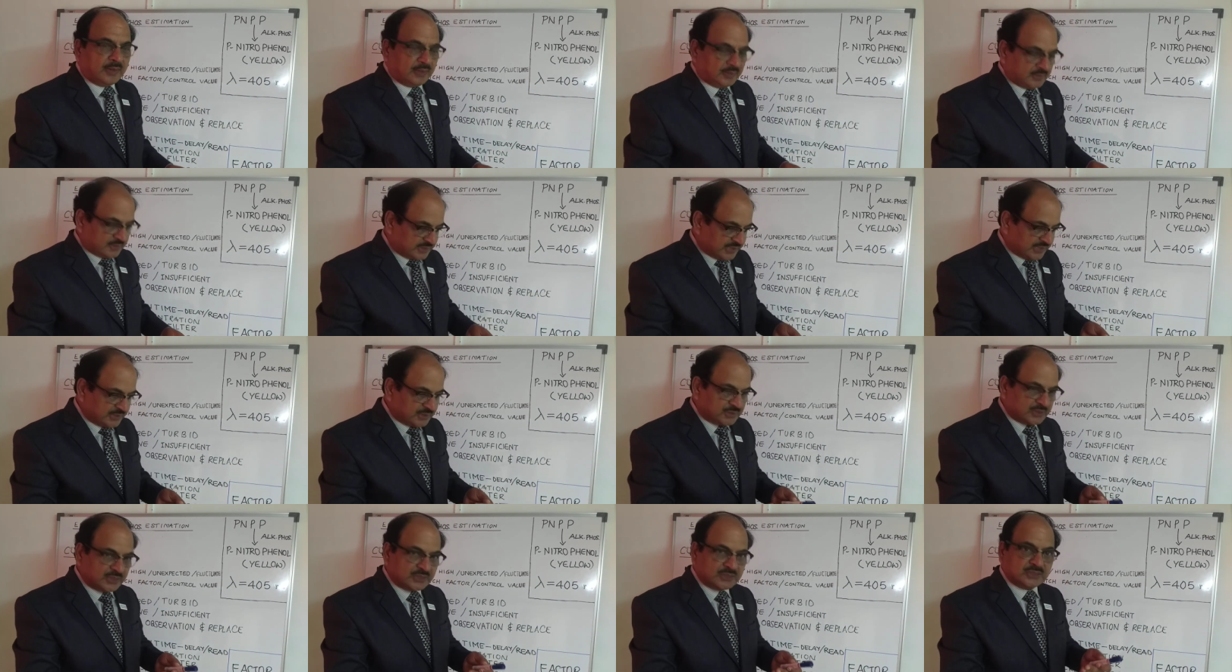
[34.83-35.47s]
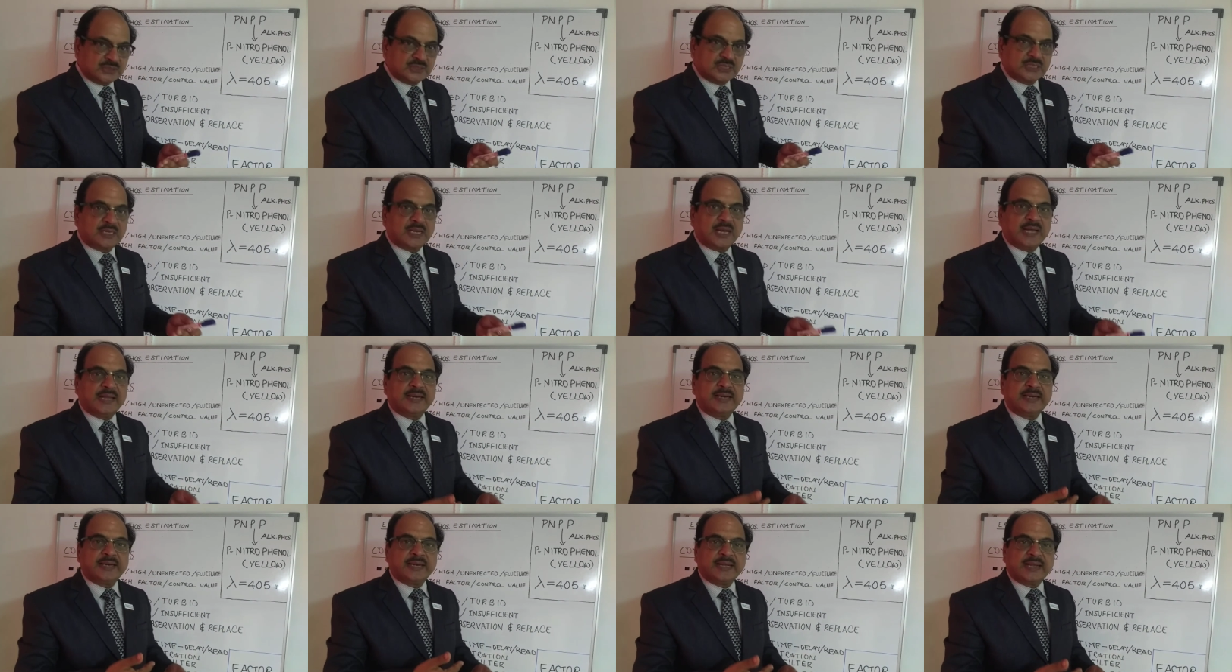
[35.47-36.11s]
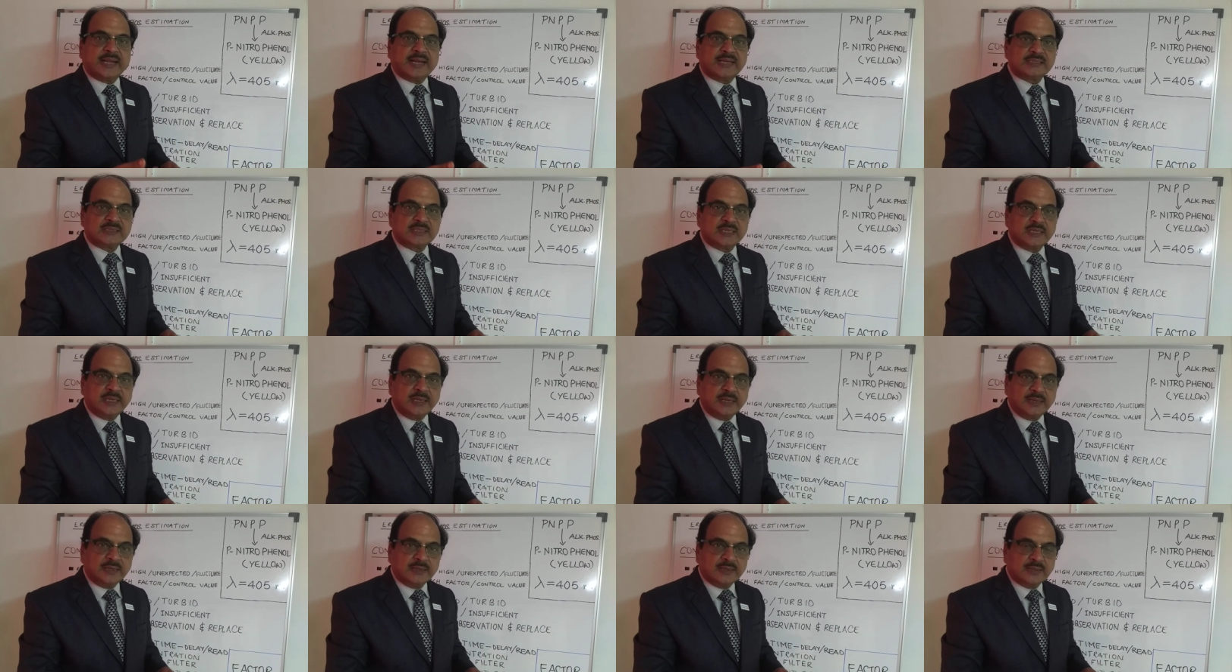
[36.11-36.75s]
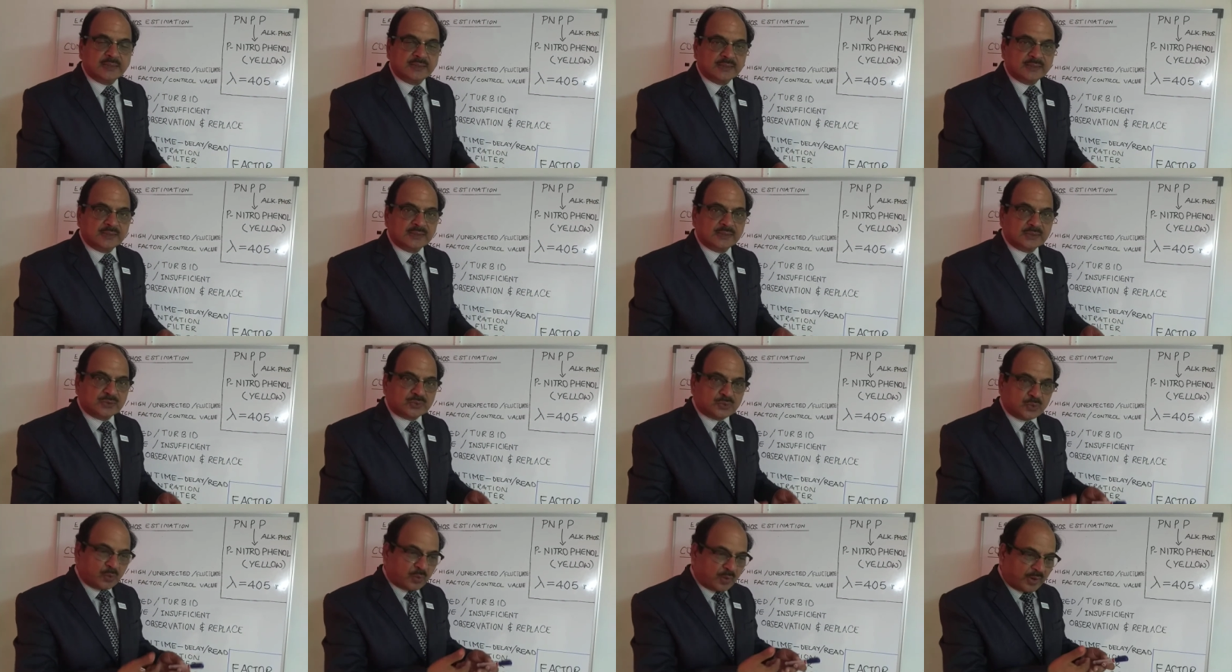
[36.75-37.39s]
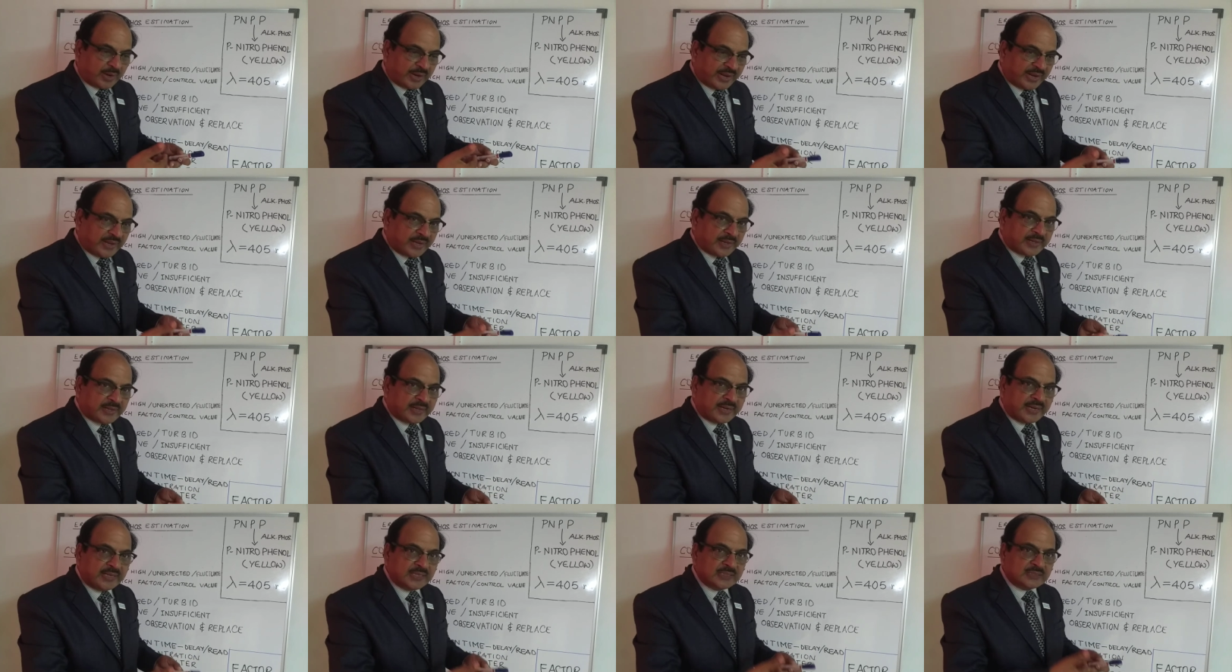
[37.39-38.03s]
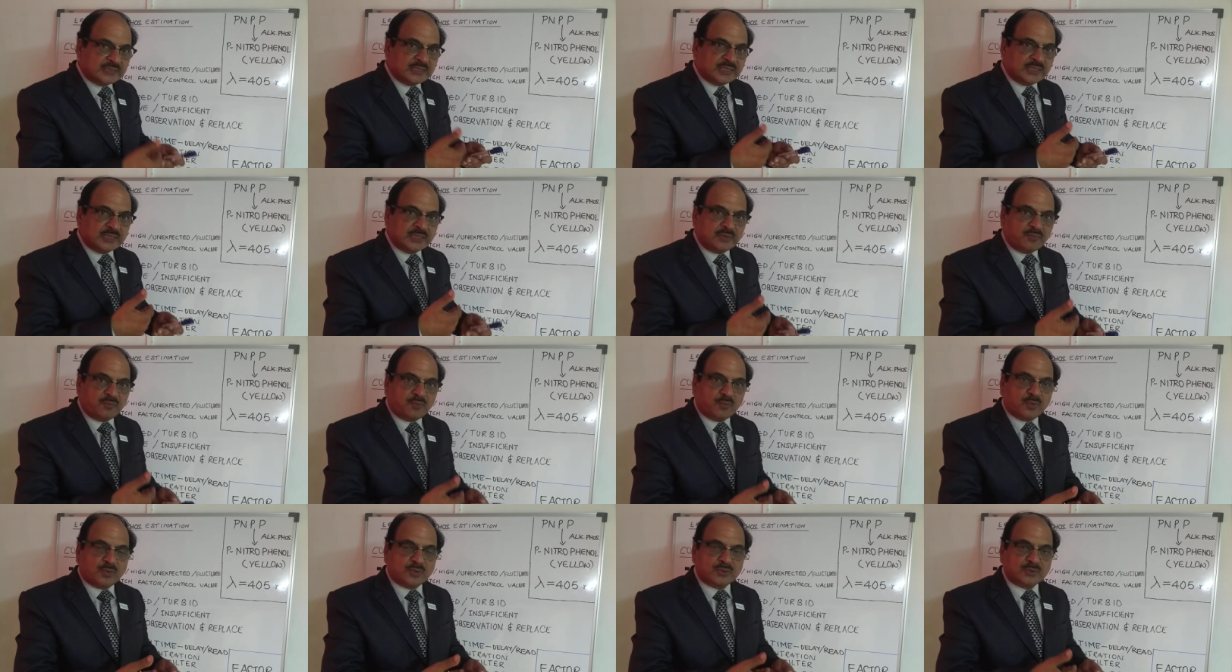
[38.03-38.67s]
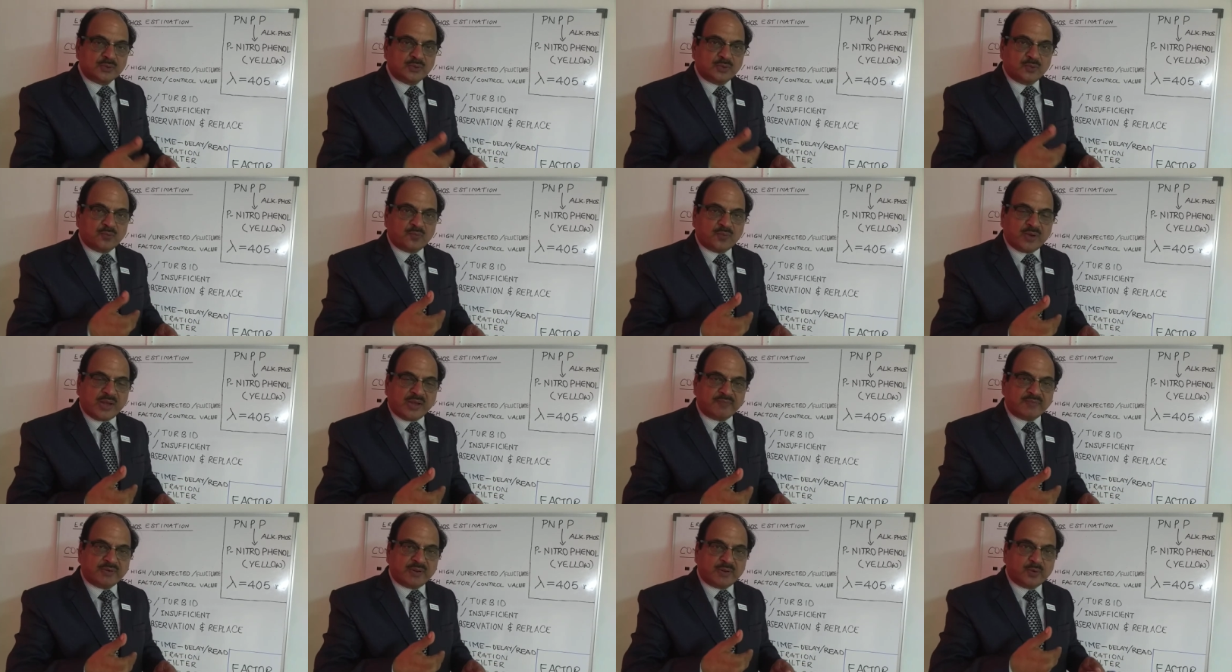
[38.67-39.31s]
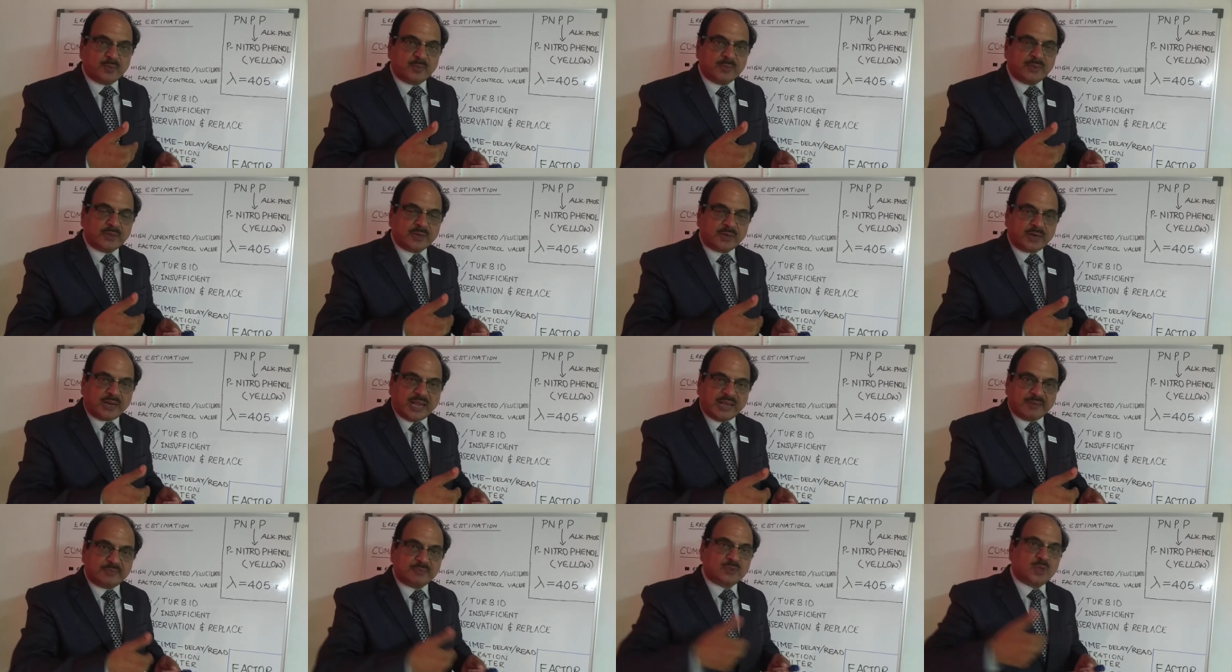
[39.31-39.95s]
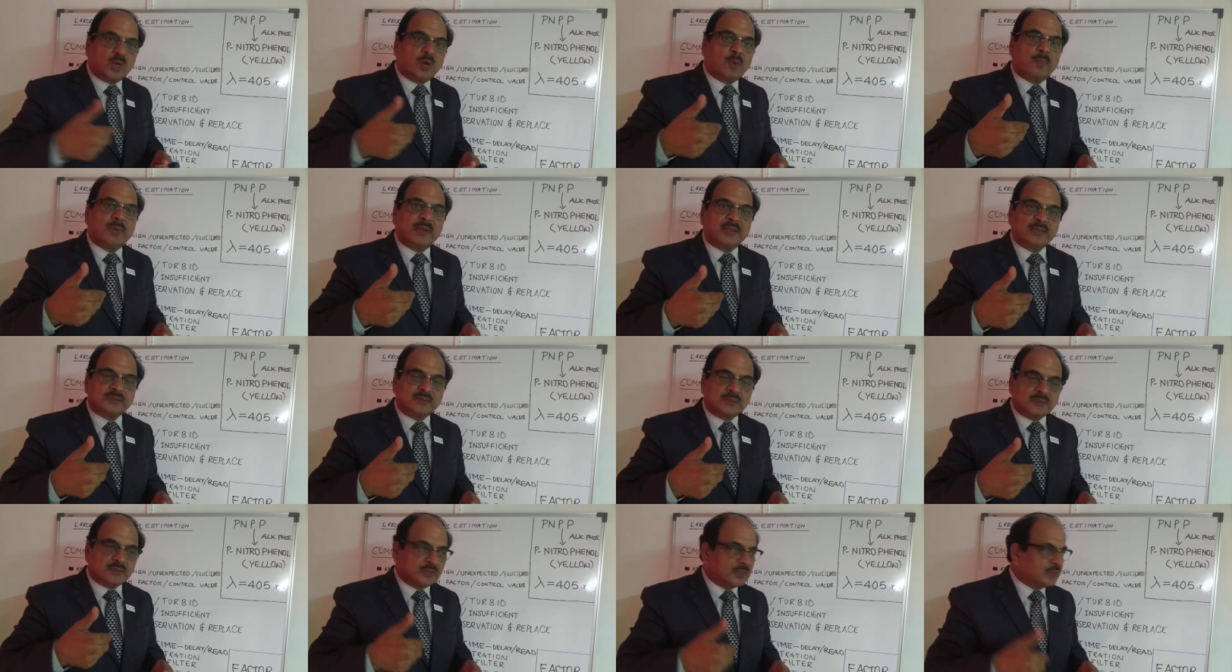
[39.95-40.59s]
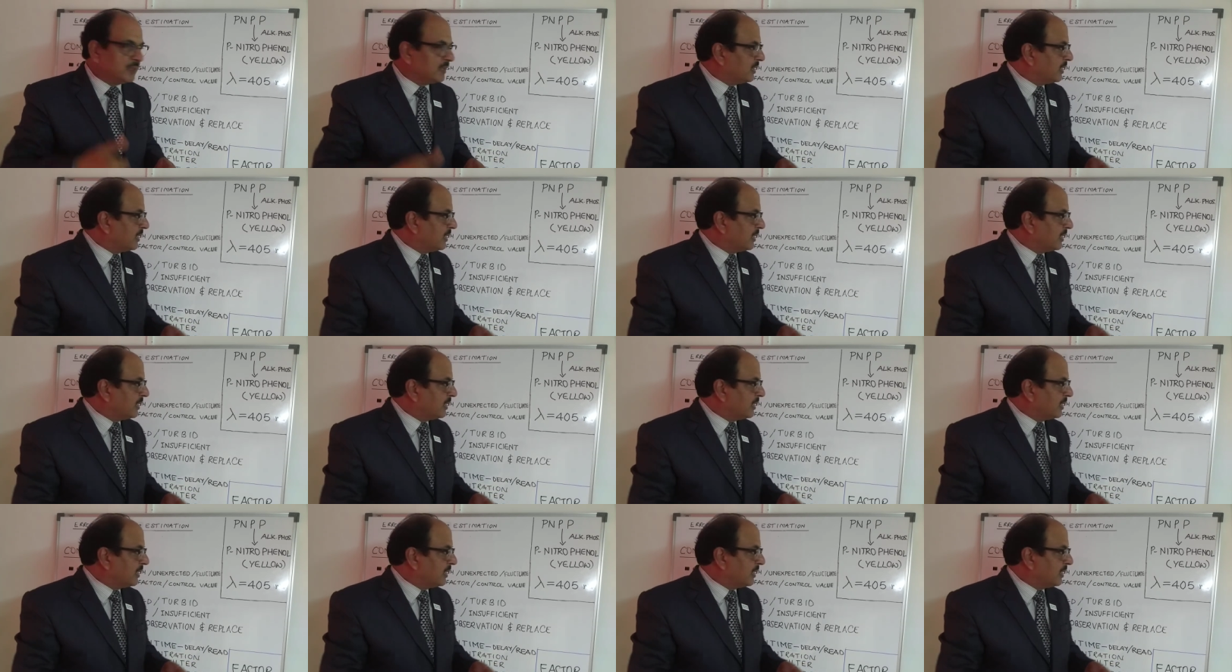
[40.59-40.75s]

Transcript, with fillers: Since this is a kinetic assay, so increase in 405 nanometer absorbance